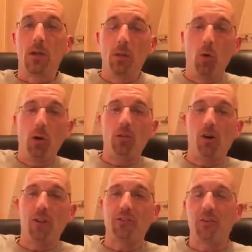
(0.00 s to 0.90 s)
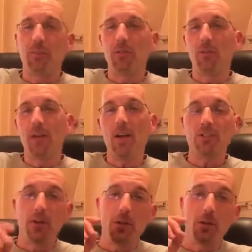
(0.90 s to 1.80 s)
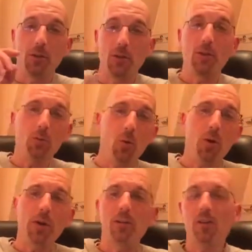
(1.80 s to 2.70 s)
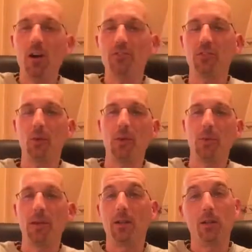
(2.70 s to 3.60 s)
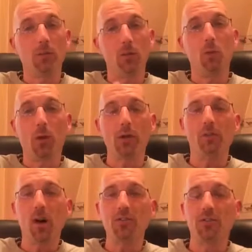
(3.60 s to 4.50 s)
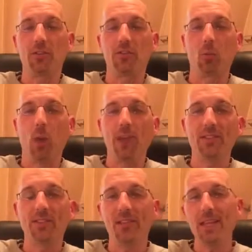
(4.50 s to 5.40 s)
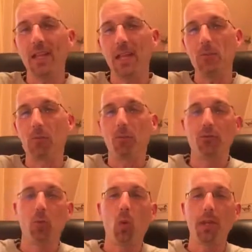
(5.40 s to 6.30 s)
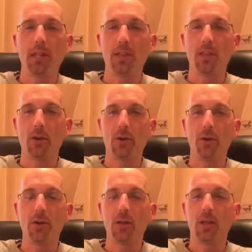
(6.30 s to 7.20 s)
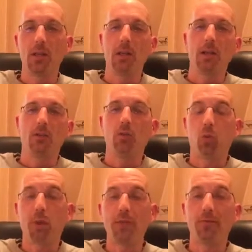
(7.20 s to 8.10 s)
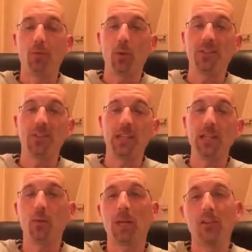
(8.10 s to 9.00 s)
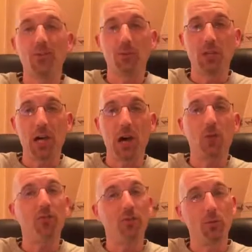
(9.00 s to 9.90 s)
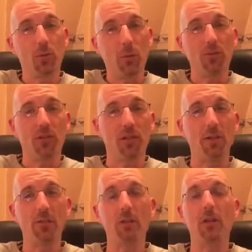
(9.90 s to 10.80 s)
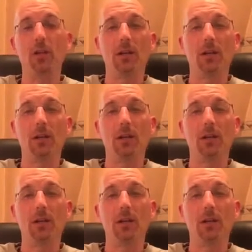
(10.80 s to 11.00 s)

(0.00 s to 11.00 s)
Good morning, Gloucester. I'm Peter Lovasco, your Good Morning Gloucester weatherman on Good Morning Gloucester. It's Wednesday, April 23rd, 2014. We had some showers, a few rumbles of thunder